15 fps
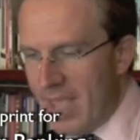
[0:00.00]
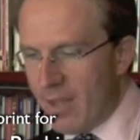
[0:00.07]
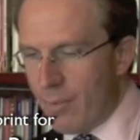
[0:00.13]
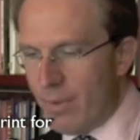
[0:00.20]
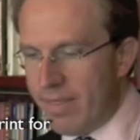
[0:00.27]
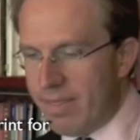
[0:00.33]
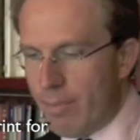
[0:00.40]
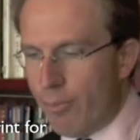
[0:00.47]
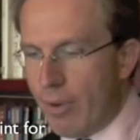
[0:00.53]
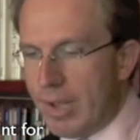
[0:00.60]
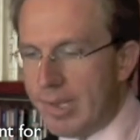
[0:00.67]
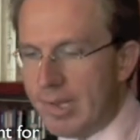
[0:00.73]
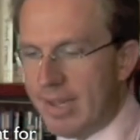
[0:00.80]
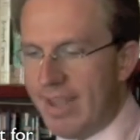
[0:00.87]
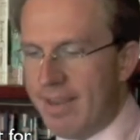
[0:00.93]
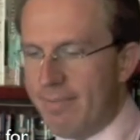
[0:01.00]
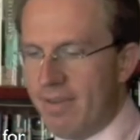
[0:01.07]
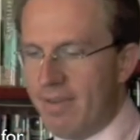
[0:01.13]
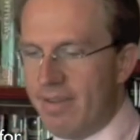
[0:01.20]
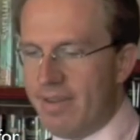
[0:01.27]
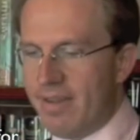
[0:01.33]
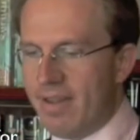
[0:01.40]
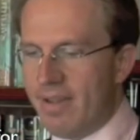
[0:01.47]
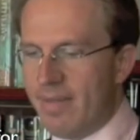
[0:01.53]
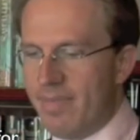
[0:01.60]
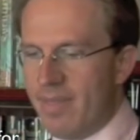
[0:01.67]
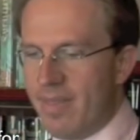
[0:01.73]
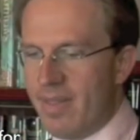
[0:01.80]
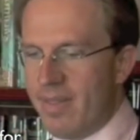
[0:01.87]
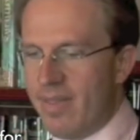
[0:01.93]
with the press statement,
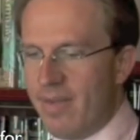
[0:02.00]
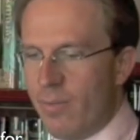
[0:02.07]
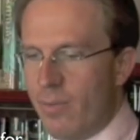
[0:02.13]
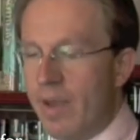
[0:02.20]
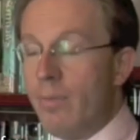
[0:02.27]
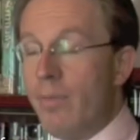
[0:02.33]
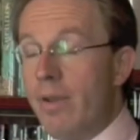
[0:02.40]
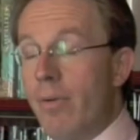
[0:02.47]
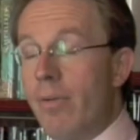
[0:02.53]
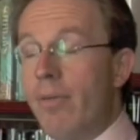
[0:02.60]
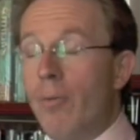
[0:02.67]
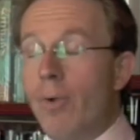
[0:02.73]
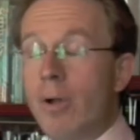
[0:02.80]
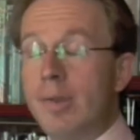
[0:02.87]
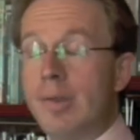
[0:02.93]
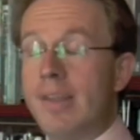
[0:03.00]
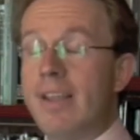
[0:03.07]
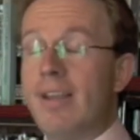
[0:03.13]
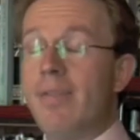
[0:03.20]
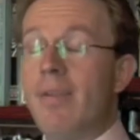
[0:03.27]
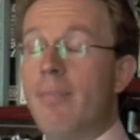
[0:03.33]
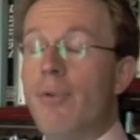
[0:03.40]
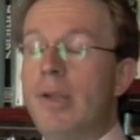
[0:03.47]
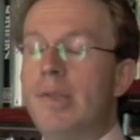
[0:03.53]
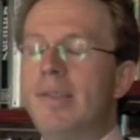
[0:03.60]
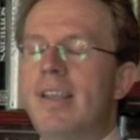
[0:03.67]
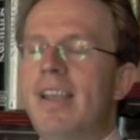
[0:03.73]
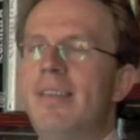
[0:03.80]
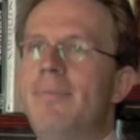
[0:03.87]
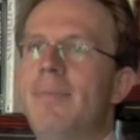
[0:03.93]
when Northern Rock sent out their press
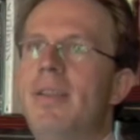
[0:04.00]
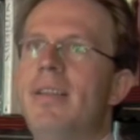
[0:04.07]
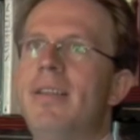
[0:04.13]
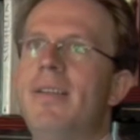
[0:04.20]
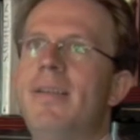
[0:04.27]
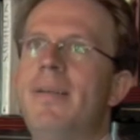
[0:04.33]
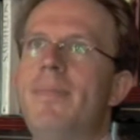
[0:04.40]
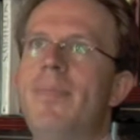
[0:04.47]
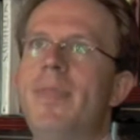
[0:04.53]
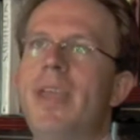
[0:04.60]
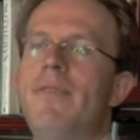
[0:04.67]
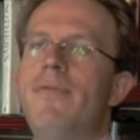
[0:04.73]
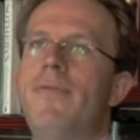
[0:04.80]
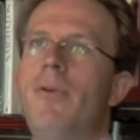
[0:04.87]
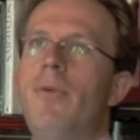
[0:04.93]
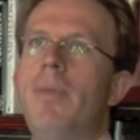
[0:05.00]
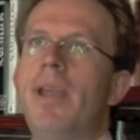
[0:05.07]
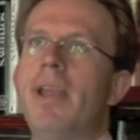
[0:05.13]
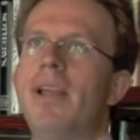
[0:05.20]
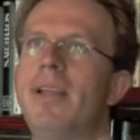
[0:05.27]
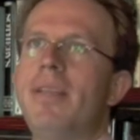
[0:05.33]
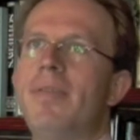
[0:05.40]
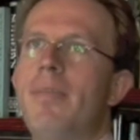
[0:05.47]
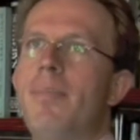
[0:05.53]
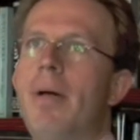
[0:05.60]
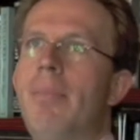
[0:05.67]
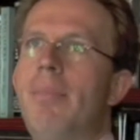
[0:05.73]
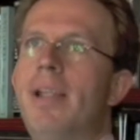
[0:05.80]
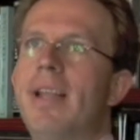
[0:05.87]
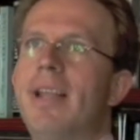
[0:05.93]
statement informing the
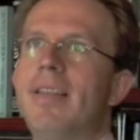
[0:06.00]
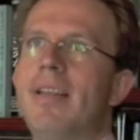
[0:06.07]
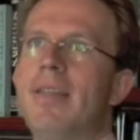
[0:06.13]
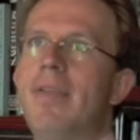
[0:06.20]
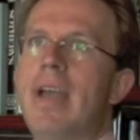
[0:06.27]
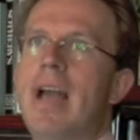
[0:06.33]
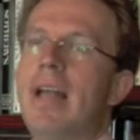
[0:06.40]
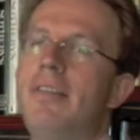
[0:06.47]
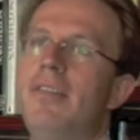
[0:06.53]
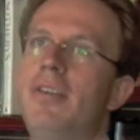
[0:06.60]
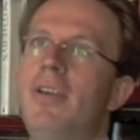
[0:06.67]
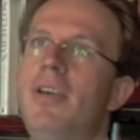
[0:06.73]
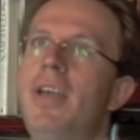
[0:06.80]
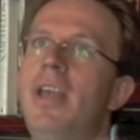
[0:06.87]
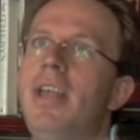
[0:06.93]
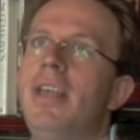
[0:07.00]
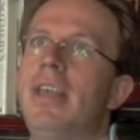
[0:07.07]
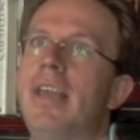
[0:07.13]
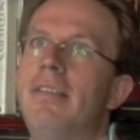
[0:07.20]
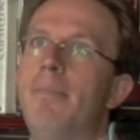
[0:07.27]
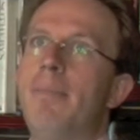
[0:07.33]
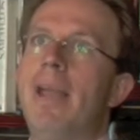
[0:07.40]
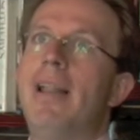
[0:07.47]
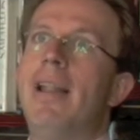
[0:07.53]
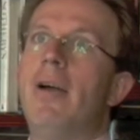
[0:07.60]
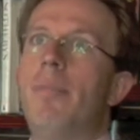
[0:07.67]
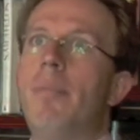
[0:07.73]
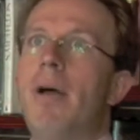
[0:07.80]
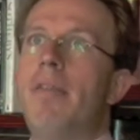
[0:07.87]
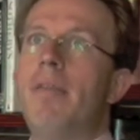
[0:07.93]
public that they had to get a
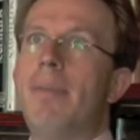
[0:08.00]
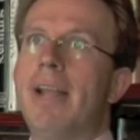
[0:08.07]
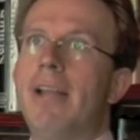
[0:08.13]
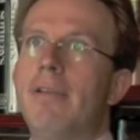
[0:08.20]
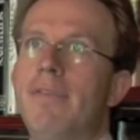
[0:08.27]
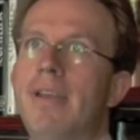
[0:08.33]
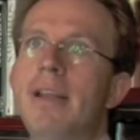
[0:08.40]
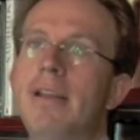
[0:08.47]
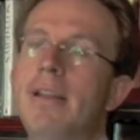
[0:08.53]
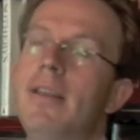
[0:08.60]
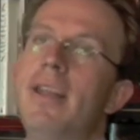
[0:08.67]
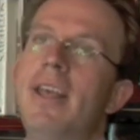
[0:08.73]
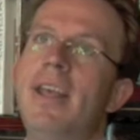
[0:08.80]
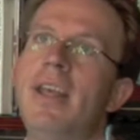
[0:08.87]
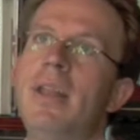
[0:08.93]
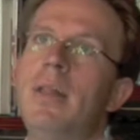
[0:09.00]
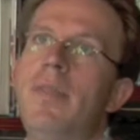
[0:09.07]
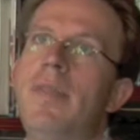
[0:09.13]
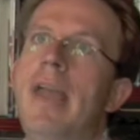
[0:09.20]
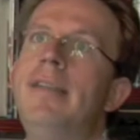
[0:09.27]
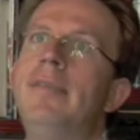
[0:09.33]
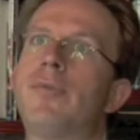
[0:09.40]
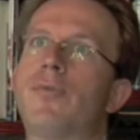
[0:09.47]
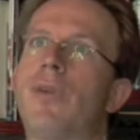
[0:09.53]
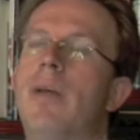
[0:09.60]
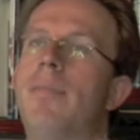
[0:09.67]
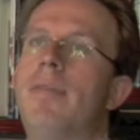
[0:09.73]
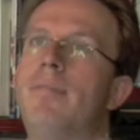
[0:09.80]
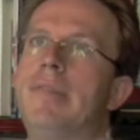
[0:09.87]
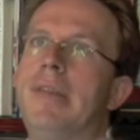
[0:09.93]
bailout by the Bank of England, they
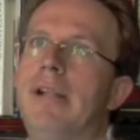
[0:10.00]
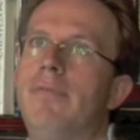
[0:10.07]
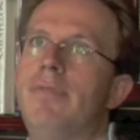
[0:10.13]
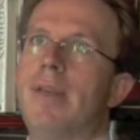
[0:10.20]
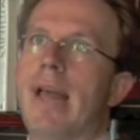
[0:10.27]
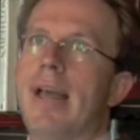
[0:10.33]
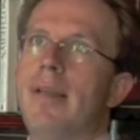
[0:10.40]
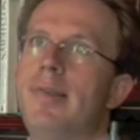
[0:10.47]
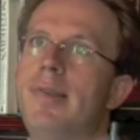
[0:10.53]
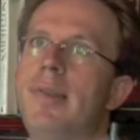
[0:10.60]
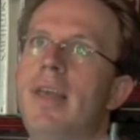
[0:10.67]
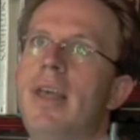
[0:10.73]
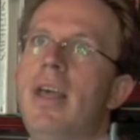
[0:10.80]
described themselves as